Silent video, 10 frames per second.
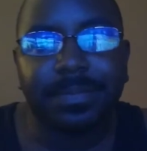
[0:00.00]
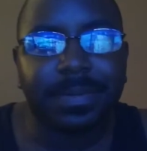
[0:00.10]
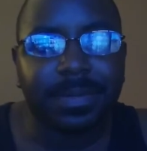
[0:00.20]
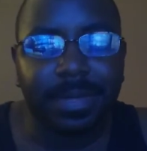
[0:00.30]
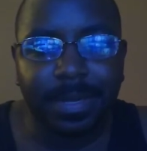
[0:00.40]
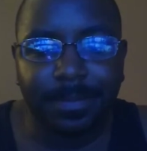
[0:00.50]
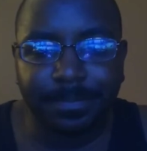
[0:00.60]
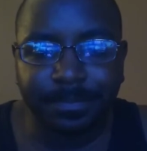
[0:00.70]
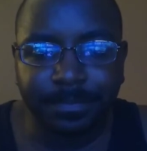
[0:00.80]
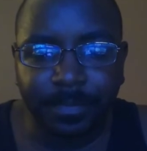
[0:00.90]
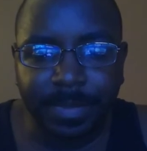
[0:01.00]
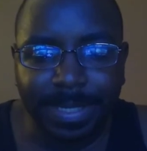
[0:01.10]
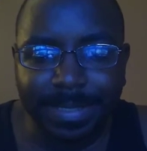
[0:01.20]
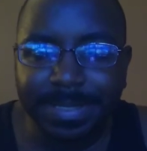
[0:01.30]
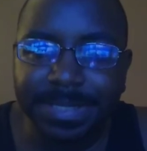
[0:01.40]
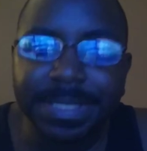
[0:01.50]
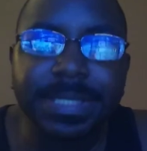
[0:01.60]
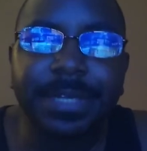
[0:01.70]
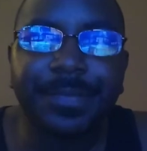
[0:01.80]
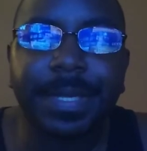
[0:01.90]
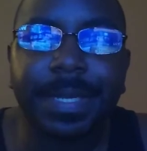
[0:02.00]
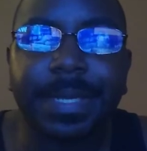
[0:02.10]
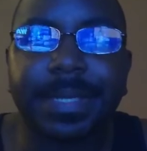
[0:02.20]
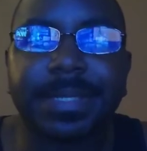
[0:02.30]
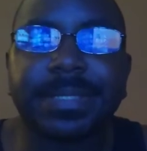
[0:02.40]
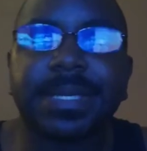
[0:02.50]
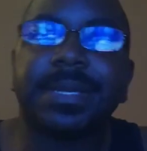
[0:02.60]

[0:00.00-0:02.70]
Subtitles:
but the gist of it is